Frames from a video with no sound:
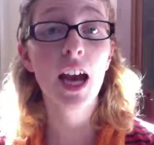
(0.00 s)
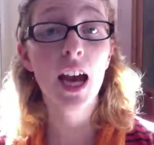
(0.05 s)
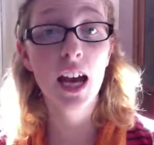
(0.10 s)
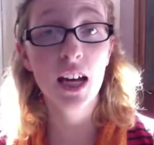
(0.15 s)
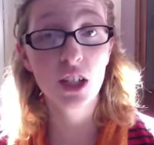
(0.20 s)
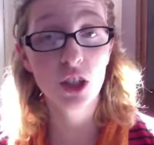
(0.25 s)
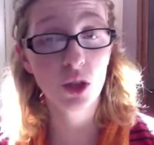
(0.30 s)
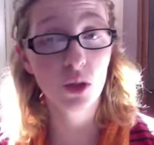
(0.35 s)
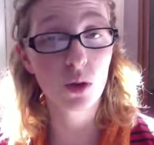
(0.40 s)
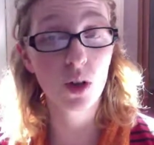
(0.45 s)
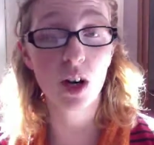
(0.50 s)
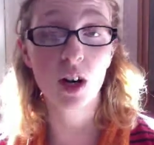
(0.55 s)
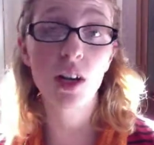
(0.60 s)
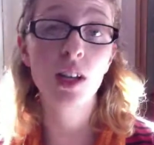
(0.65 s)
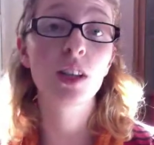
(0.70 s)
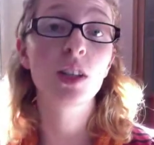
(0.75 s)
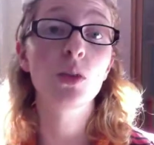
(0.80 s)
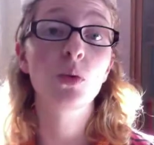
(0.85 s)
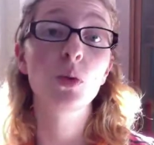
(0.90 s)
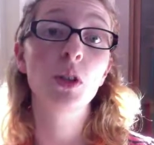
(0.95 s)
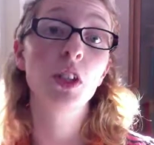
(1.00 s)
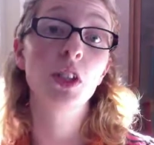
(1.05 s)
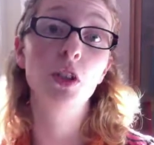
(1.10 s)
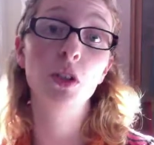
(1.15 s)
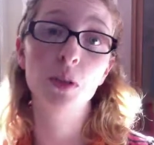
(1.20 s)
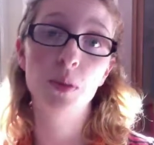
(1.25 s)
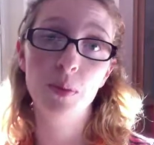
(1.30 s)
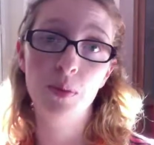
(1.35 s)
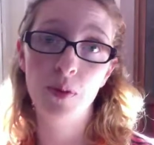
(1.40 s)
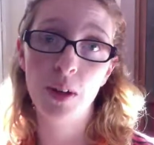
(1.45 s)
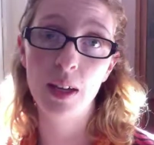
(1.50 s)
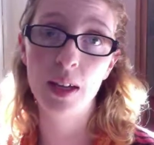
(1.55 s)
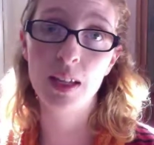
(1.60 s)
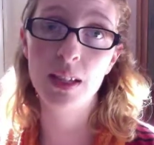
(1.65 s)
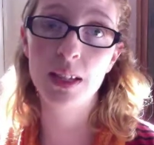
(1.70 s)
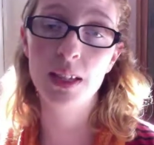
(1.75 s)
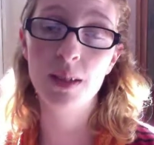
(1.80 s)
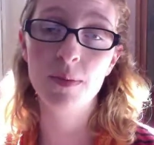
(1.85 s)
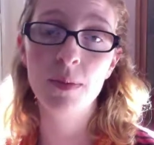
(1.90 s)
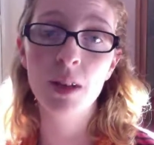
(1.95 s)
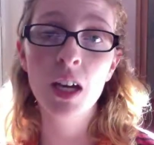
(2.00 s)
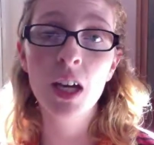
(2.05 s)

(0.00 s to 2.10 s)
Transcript: and you are in the recoup phase.